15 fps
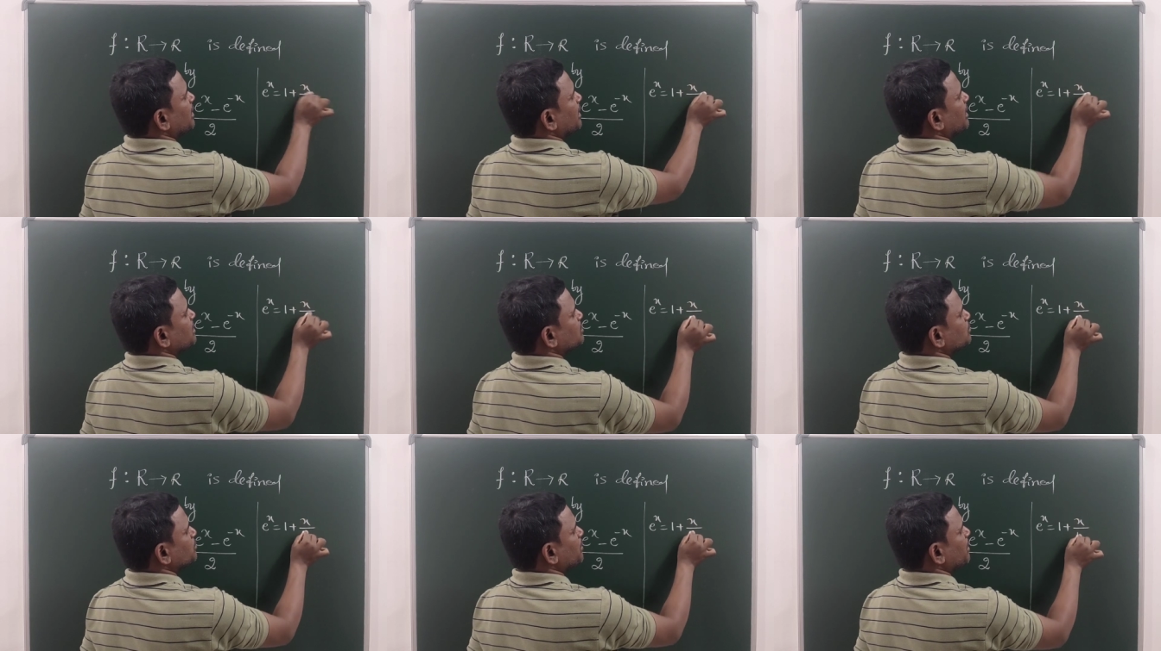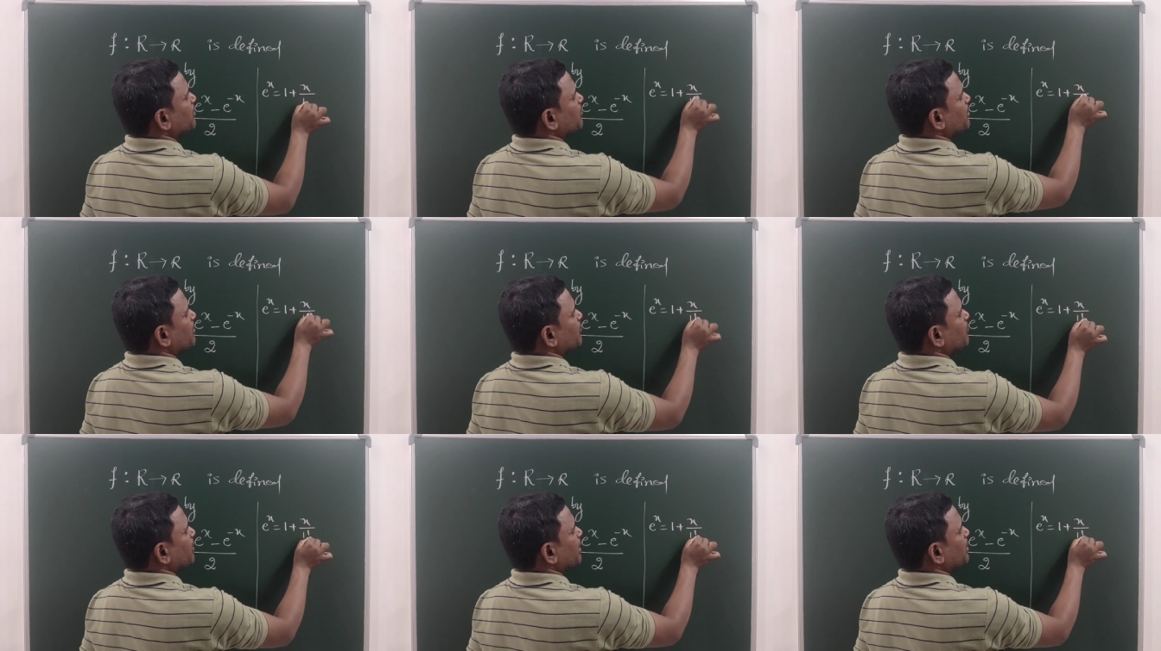x by
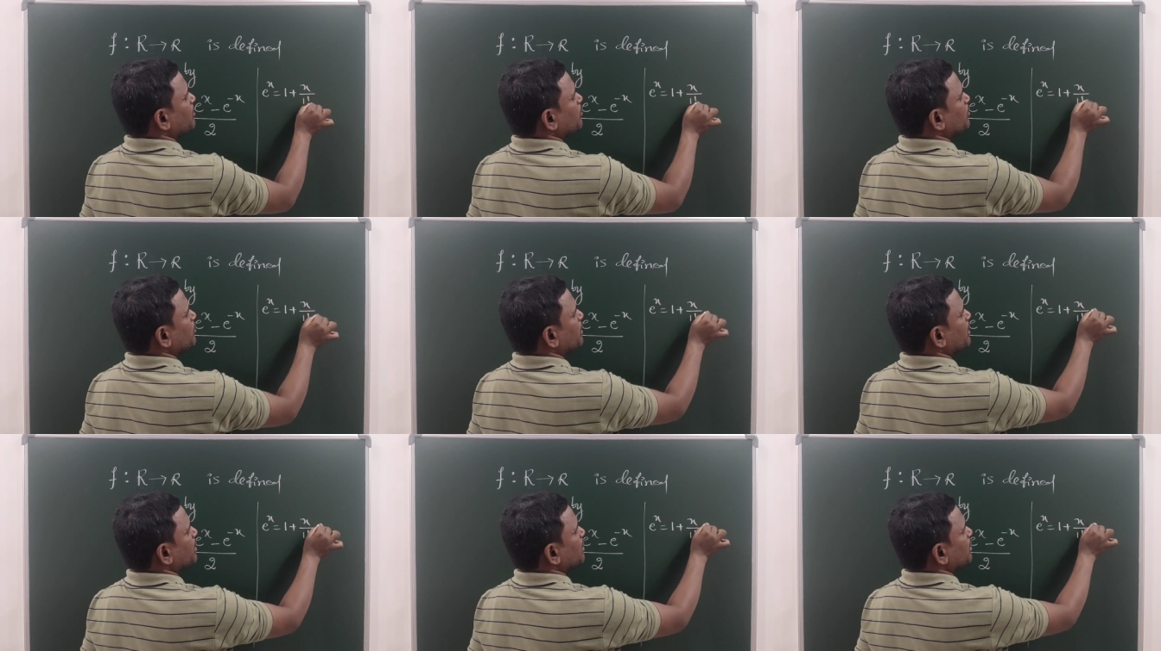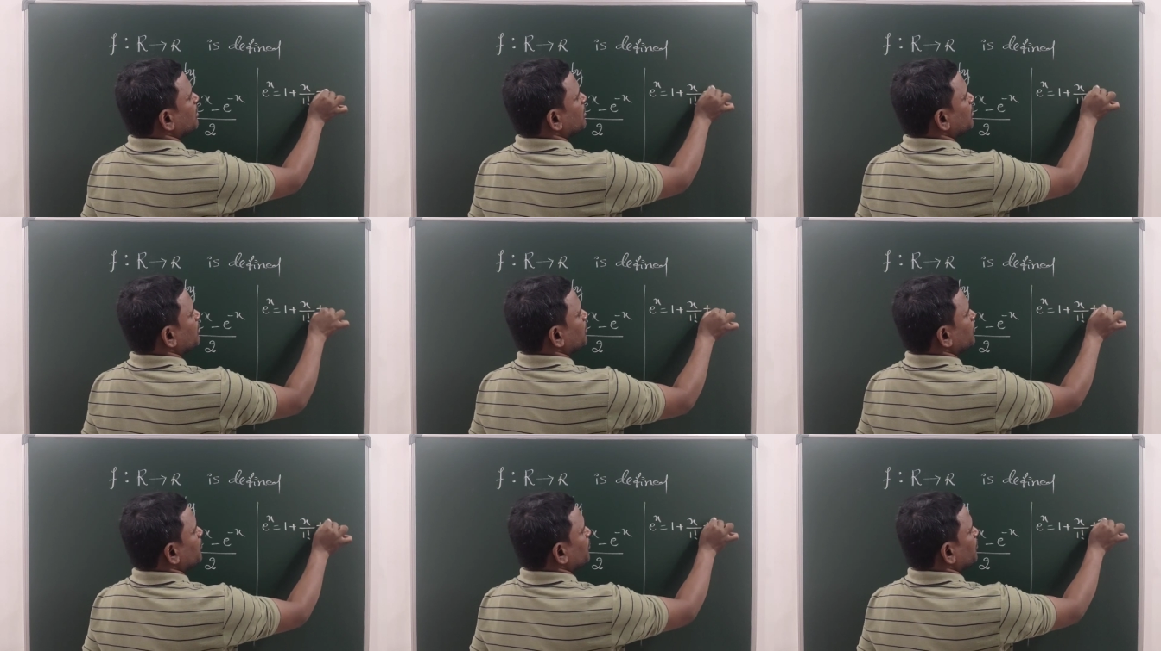1 factorial
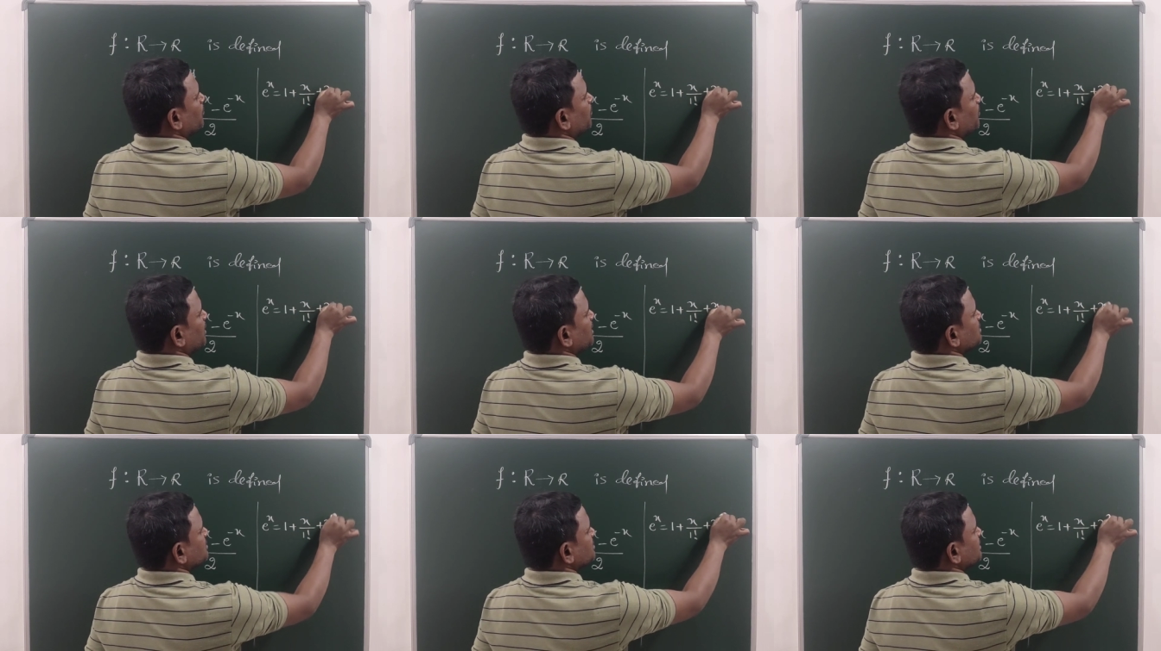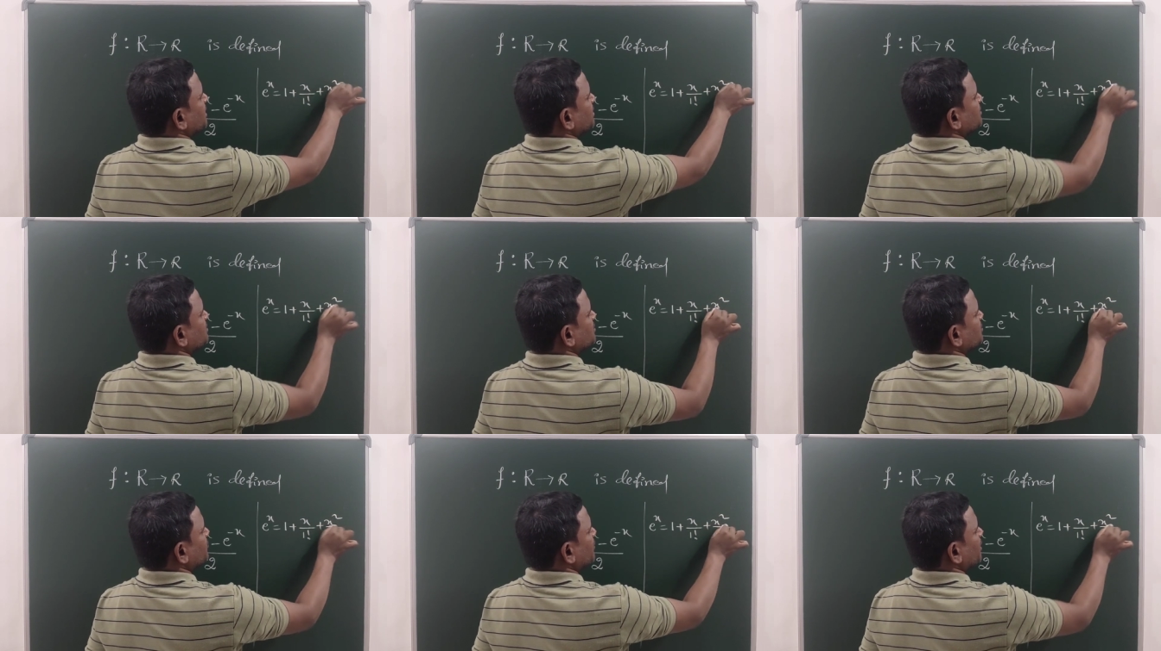plus x
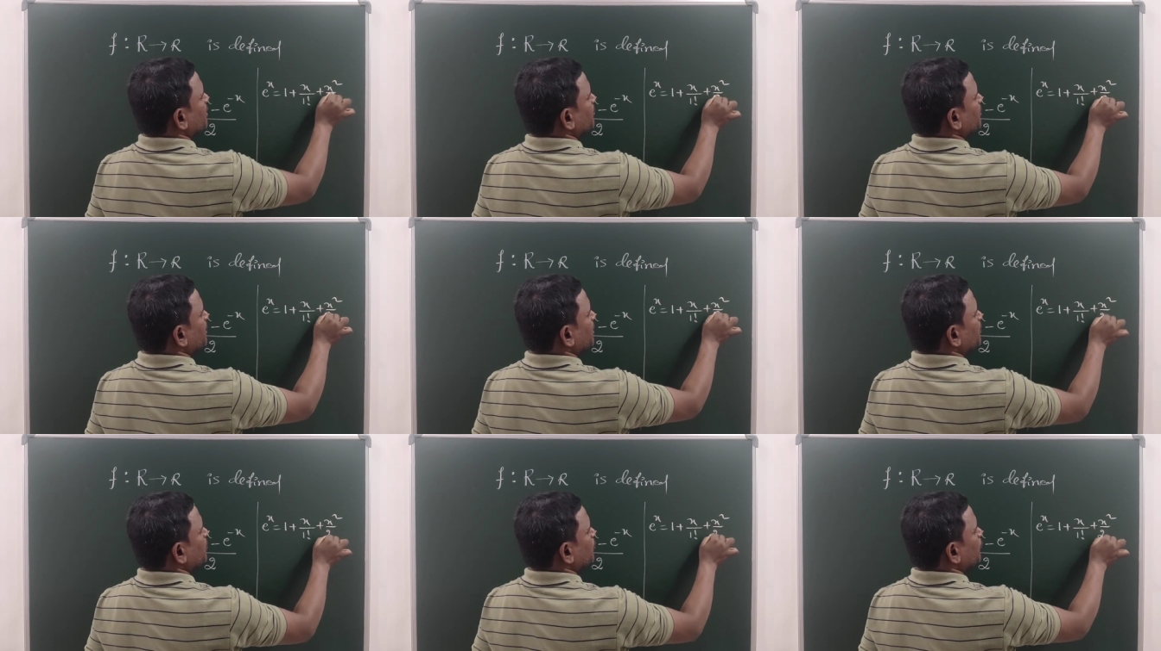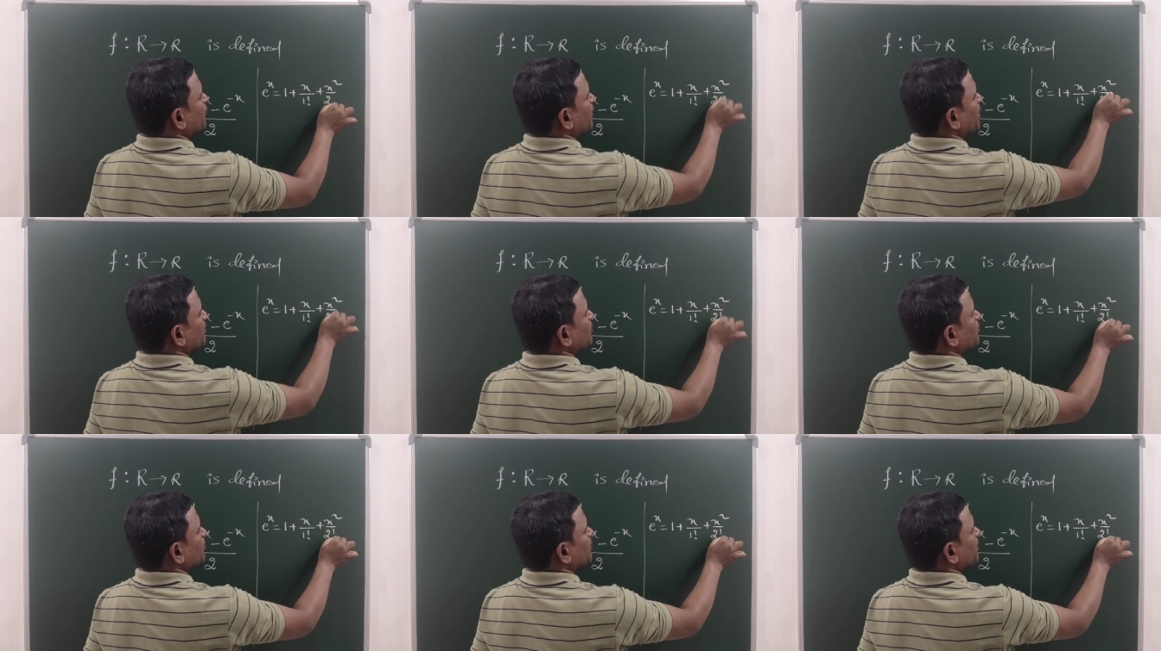square by 2
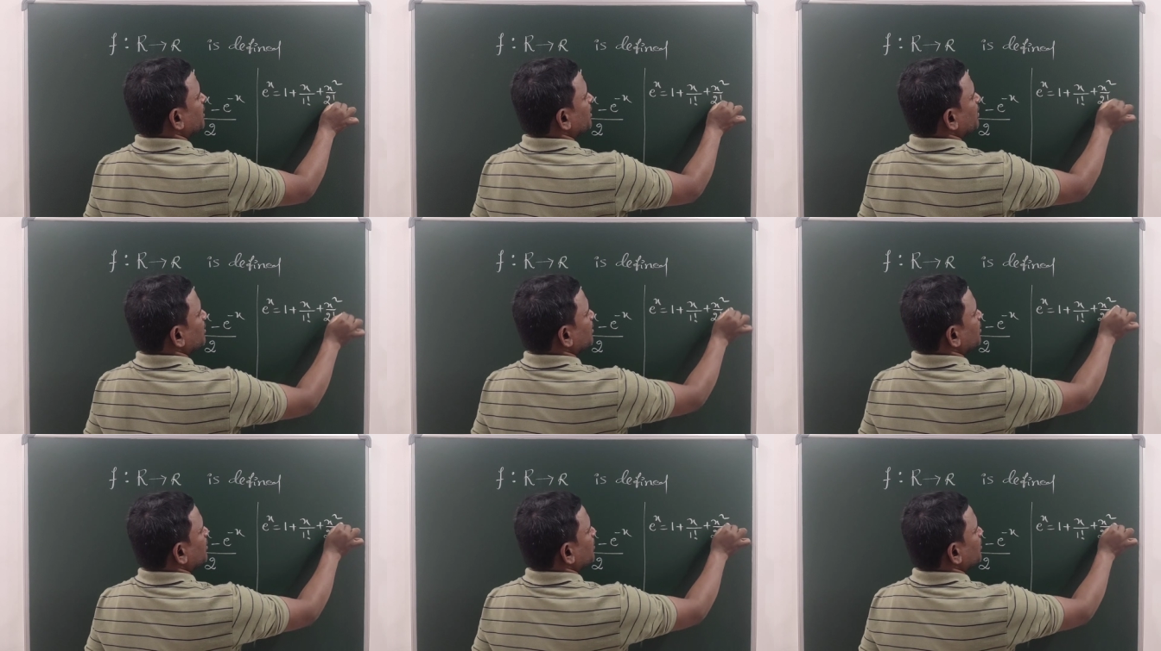factorial